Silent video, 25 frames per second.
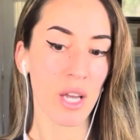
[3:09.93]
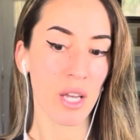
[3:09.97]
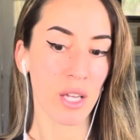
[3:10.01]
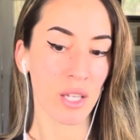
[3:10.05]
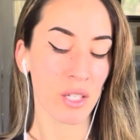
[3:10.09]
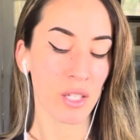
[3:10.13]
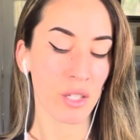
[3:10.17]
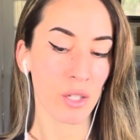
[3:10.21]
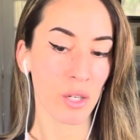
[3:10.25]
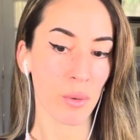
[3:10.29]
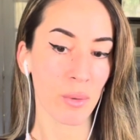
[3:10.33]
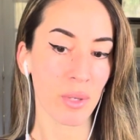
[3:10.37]

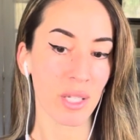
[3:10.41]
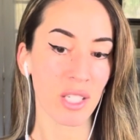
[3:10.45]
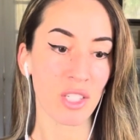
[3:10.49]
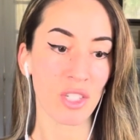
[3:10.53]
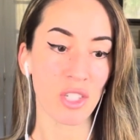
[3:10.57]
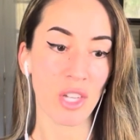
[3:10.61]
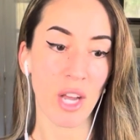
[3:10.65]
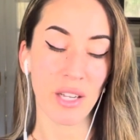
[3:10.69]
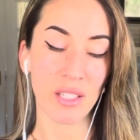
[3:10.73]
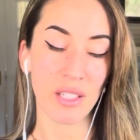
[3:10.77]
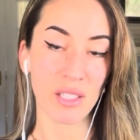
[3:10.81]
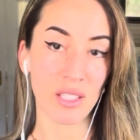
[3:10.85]
you know,
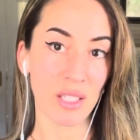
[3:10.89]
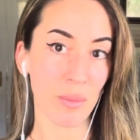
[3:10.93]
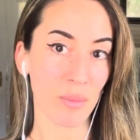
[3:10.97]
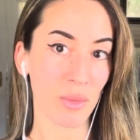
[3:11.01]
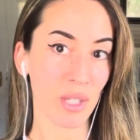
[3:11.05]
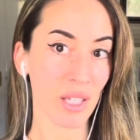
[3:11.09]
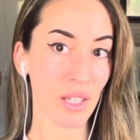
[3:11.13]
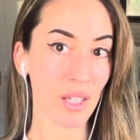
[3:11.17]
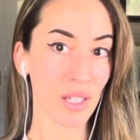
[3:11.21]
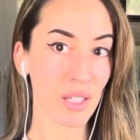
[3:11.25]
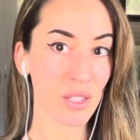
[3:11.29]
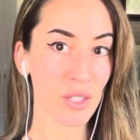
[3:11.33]
inject
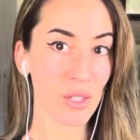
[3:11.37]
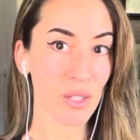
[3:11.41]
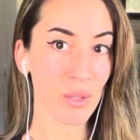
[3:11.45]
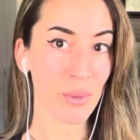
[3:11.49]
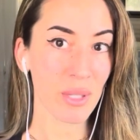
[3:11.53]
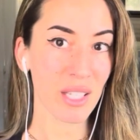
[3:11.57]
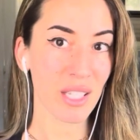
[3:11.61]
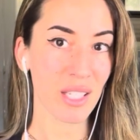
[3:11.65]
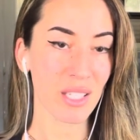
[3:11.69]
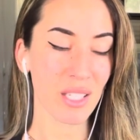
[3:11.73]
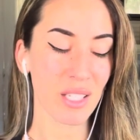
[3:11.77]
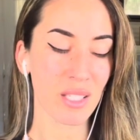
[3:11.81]
something into
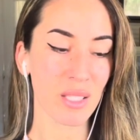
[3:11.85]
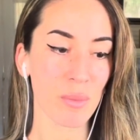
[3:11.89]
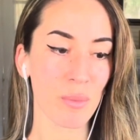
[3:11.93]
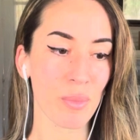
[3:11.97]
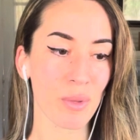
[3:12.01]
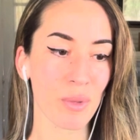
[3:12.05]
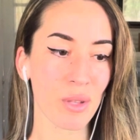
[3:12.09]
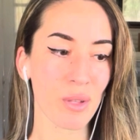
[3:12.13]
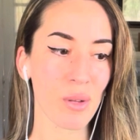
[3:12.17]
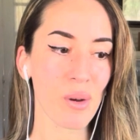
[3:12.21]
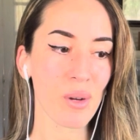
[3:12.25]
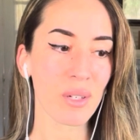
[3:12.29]
it that doesn't
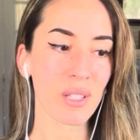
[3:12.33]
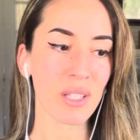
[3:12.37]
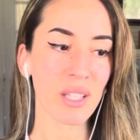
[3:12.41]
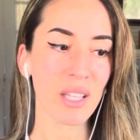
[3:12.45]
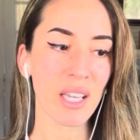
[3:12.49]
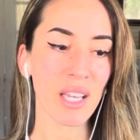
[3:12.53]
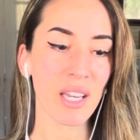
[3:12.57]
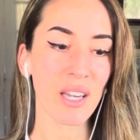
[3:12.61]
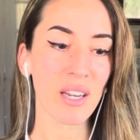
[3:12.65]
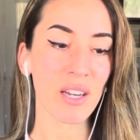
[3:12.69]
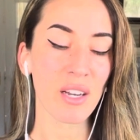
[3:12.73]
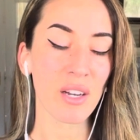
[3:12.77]
belong
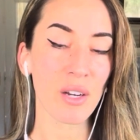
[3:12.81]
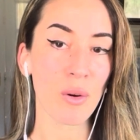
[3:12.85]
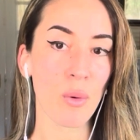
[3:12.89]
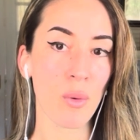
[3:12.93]
there,